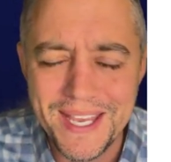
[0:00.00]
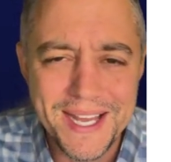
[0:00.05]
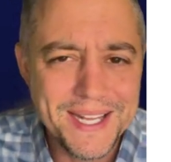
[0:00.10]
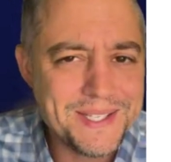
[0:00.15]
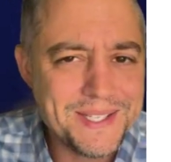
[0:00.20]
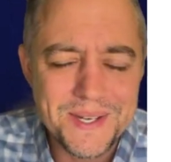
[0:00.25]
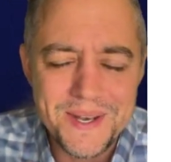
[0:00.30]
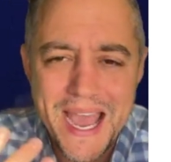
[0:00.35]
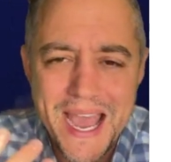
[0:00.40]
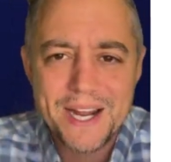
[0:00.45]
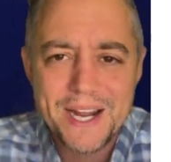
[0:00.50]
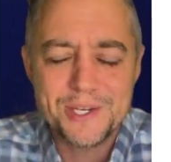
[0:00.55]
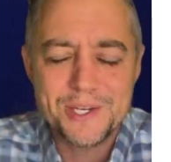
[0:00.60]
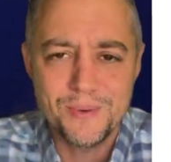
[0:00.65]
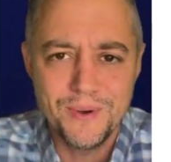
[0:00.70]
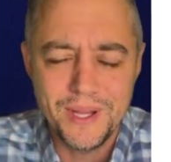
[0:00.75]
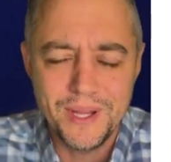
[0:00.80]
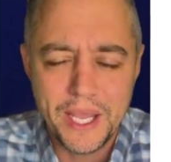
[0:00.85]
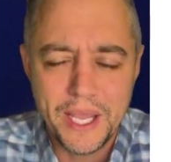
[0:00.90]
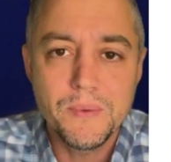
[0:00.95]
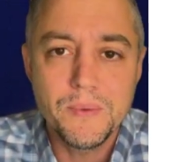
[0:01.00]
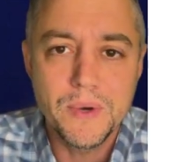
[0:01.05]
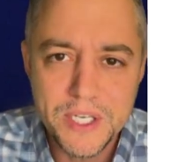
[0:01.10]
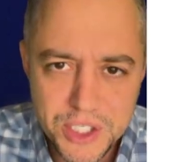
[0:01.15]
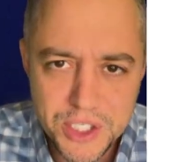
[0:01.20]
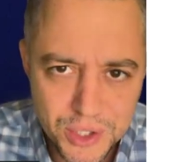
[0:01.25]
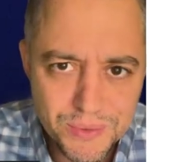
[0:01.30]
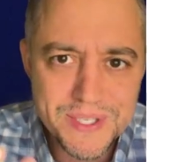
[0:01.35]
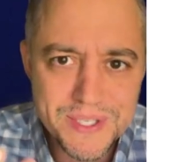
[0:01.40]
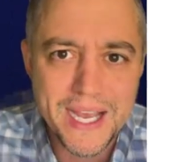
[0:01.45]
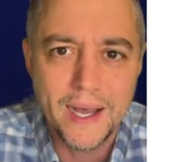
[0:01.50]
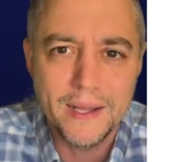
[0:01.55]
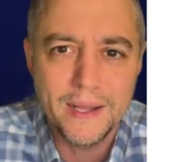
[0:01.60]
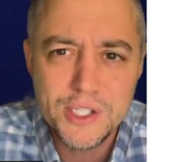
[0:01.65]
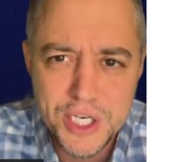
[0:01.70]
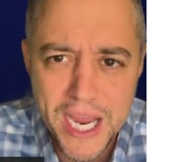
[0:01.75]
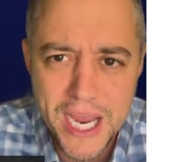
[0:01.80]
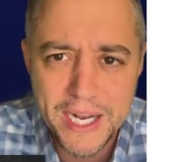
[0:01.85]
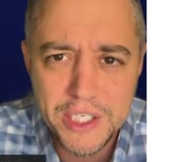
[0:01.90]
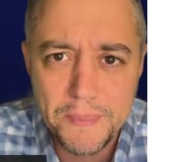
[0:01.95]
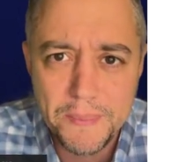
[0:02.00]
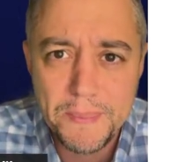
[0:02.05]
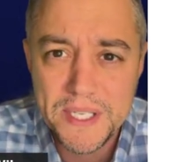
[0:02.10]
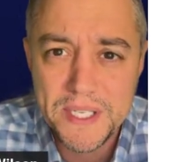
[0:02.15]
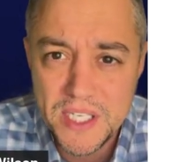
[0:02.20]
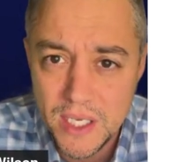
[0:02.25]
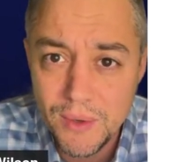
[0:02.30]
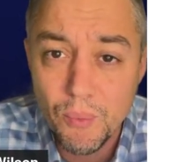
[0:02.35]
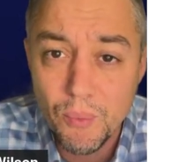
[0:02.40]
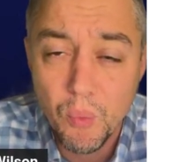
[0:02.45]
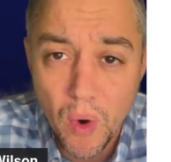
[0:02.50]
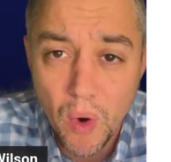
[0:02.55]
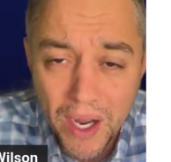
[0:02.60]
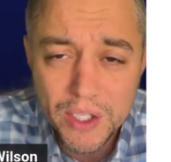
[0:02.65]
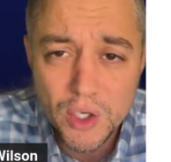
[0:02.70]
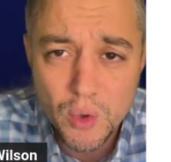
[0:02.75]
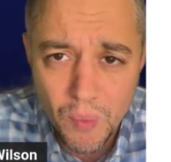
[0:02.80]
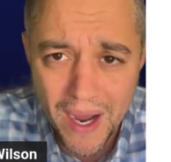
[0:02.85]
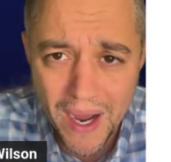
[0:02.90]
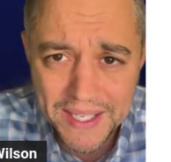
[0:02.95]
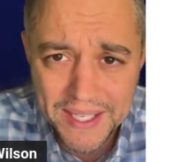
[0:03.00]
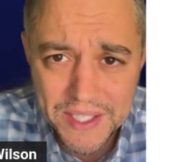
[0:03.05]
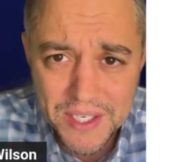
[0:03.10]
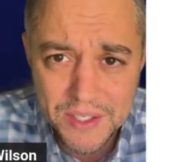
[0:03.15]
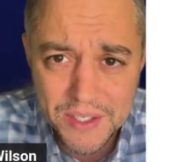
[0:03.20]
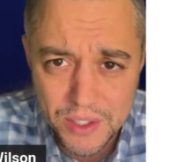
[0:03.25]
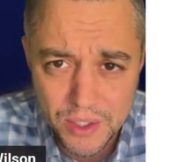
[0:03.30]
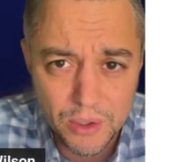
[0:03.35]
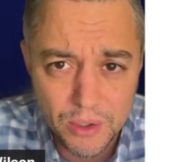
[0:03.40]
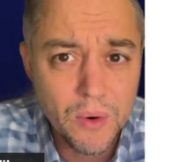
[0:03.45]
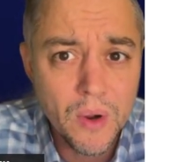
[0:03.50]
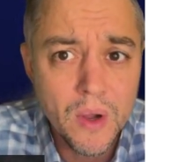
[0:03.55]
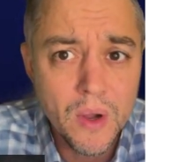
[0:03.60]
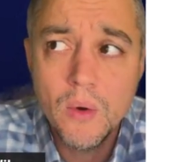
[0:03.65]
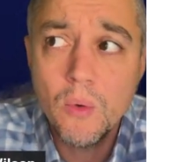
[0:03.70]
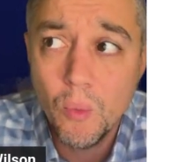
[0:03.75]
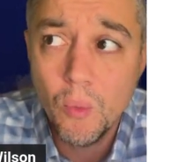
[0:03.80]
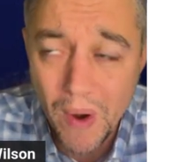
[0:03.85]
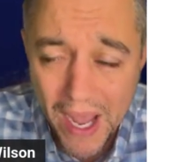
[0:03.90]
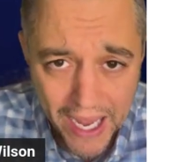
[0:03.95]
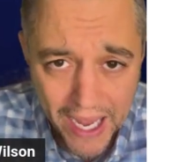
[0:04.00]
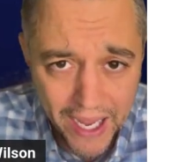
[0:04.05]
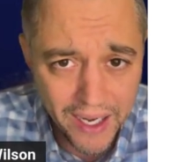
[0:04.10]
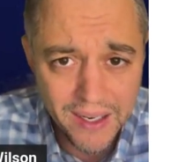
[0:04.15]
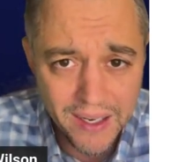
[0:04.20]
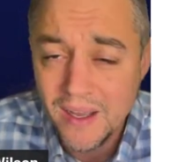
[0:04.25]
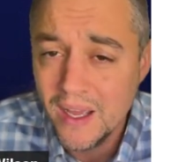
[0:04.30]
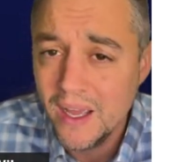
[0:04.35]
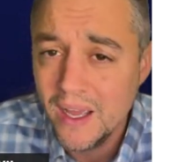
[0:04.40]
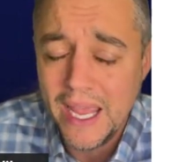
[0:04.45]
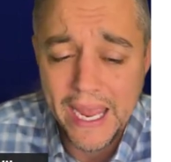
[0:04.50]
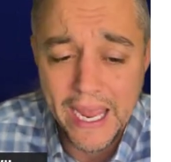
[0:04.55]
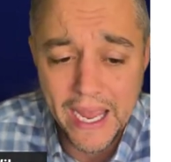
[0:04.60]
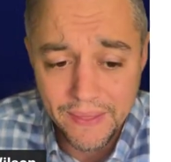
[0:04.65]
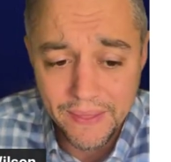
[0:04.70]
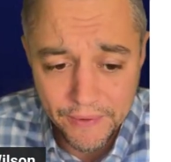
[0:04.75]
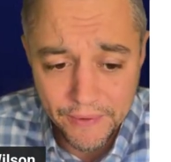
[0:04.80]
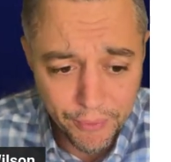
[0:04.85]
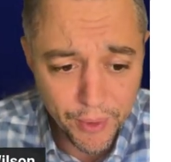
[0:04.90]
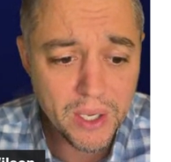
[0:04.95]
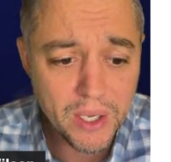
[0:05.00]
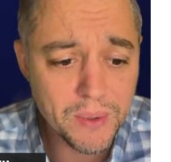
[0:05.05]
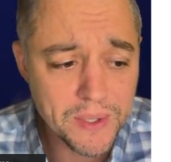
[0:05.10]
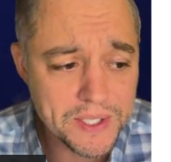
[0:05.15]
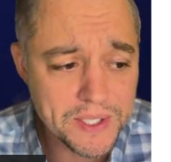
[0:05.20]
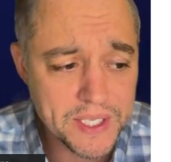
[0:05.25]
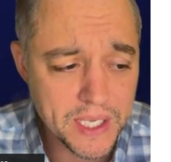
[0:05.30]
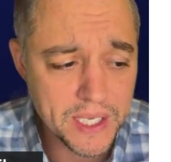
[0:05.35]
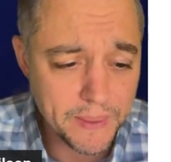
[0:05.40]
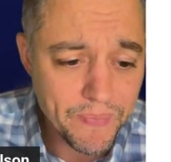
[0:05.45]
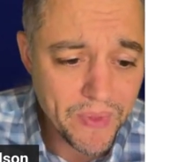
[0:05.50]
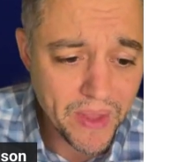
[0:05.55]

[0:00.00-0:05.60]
It's natural language. You tell ChatGPT what you want it to do, when, and the frequency.